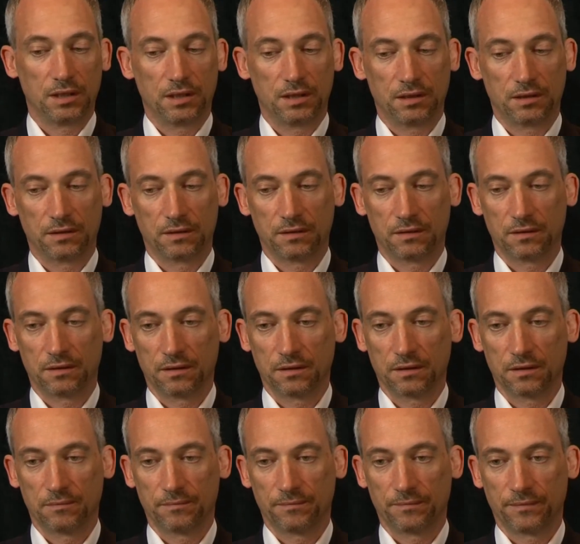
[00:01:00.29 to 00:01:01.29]
and
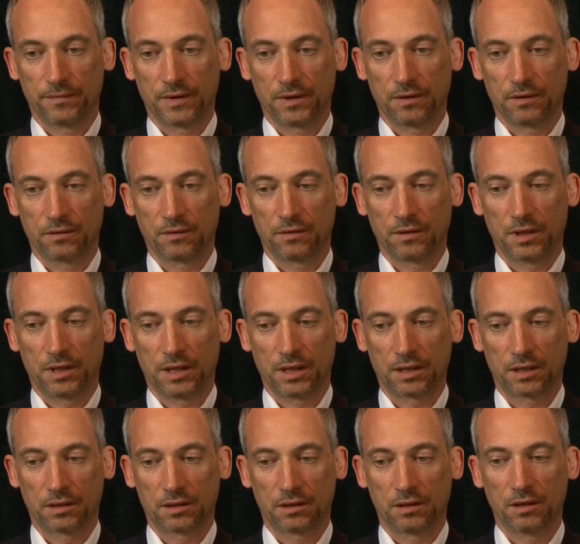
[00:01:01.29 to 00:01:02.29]
on
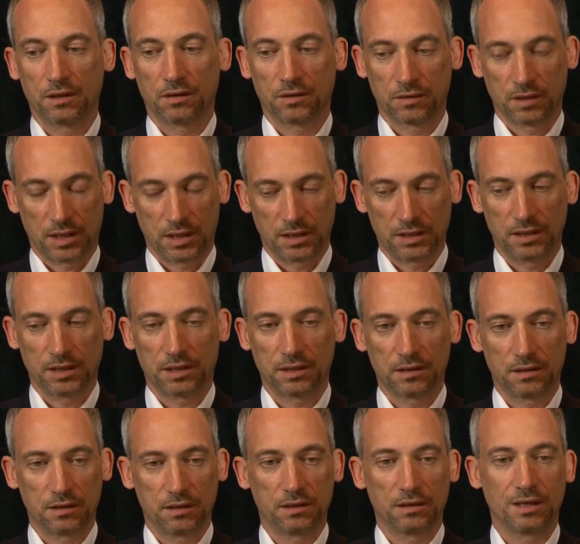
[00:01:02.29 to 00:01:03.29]
Hainan,
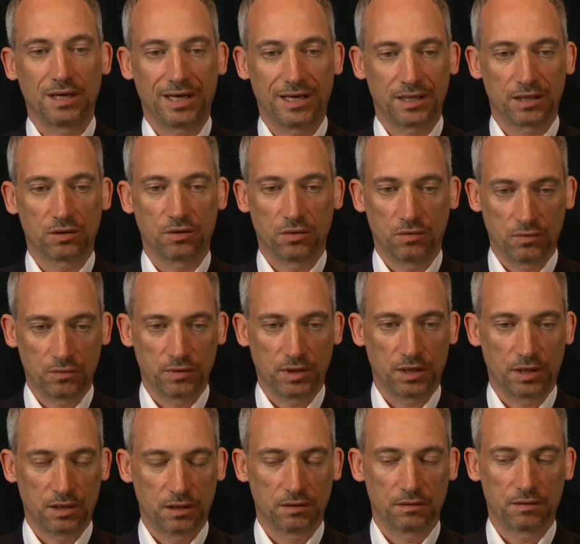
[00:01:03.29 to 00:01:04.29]
in Haikou,
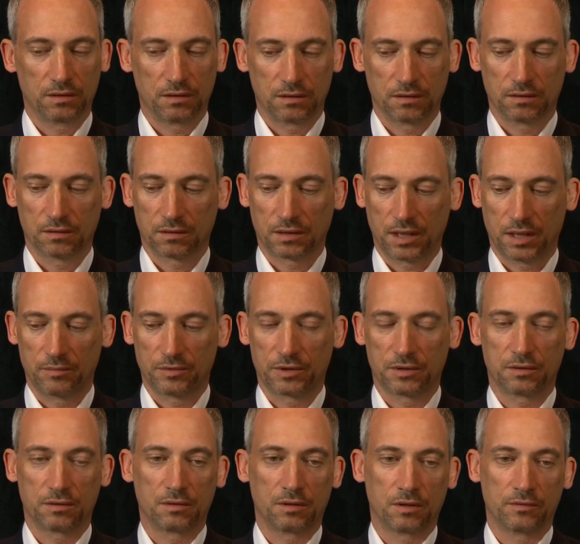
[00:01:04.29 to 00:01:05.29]
the
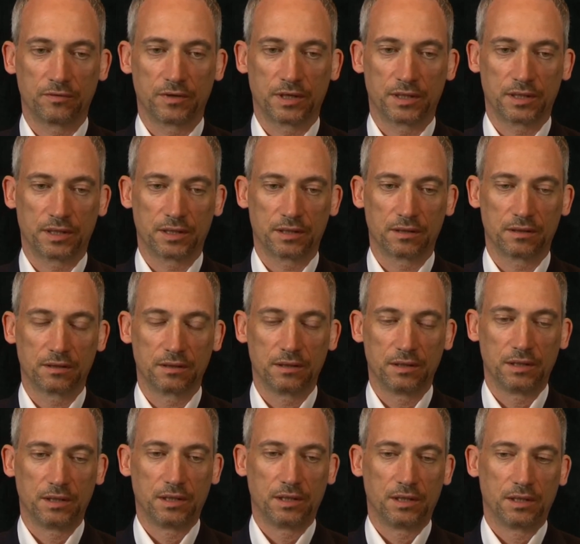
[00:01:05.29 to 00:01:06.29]
capital of Hainan,
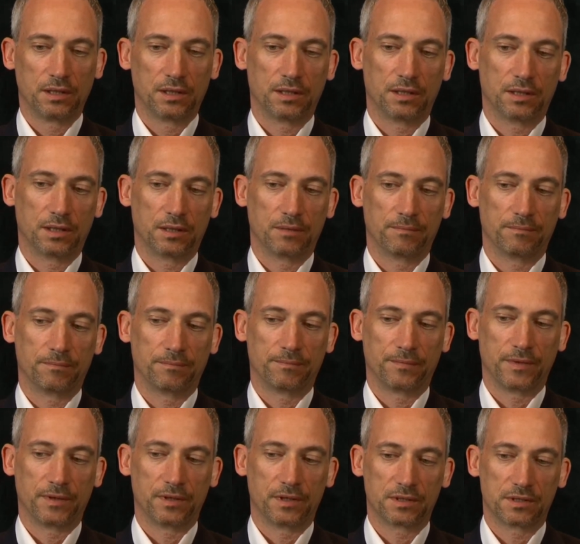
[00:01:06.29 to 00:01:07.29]

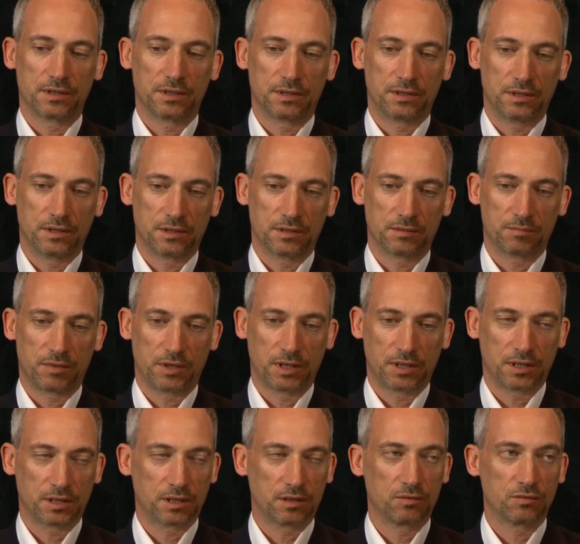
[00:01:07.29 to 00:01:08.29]
the city is
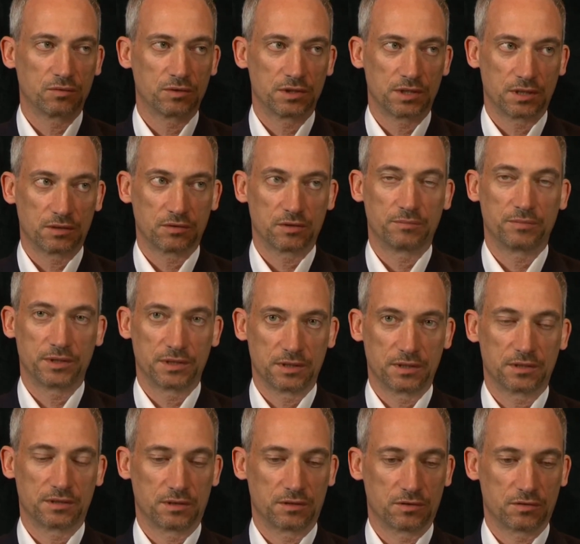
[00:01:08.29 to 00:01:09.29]
planning a new central
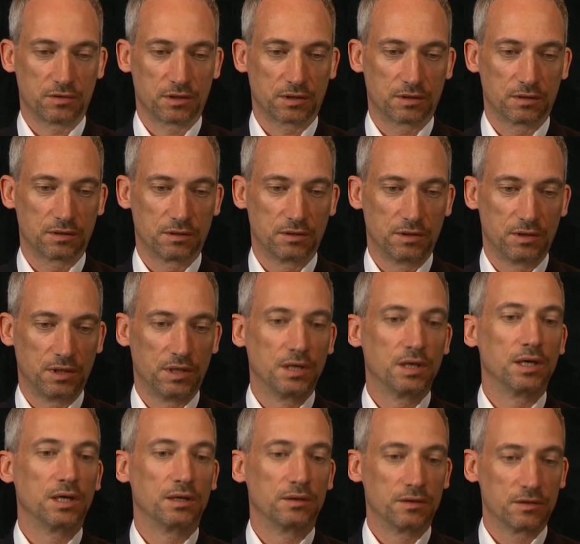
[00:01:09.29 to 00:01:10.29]
business district.
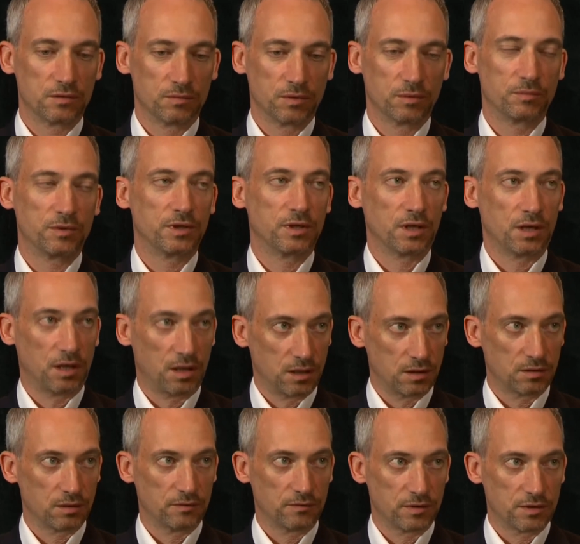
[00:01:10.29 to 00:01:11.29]
And this will be the
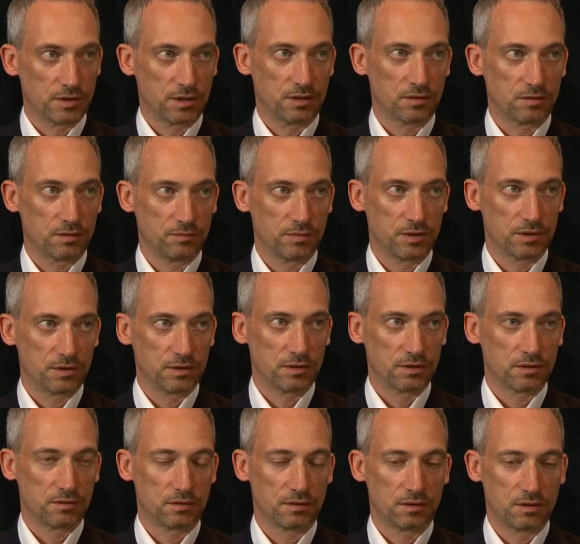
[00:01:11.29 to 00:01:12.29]
heart of the central business
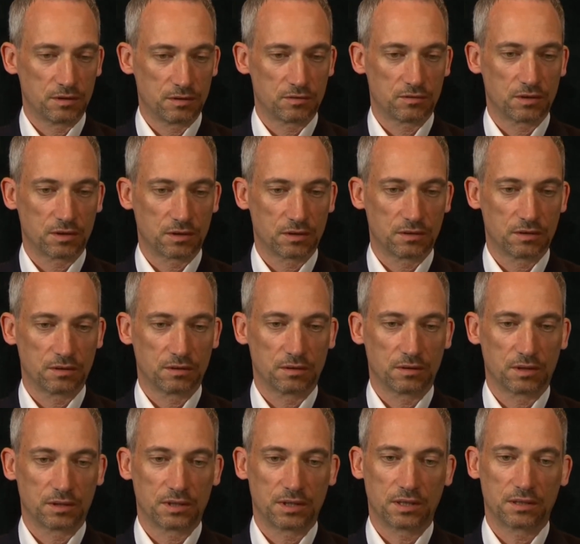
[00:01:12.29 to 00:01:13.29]
district
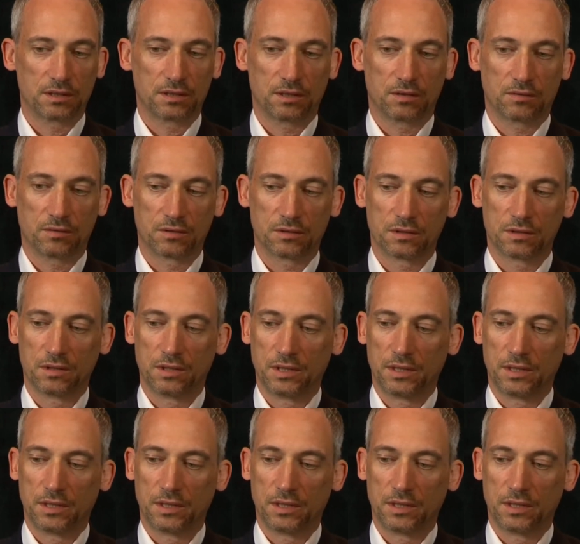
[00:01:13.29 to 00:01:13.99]
with the 10 towers.